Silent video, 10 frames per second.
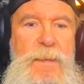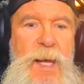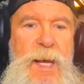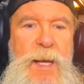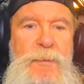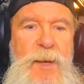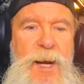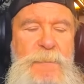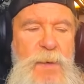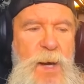And then
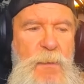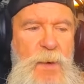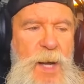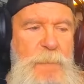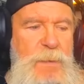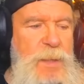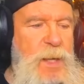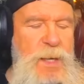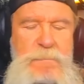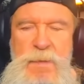I forgot what happened then,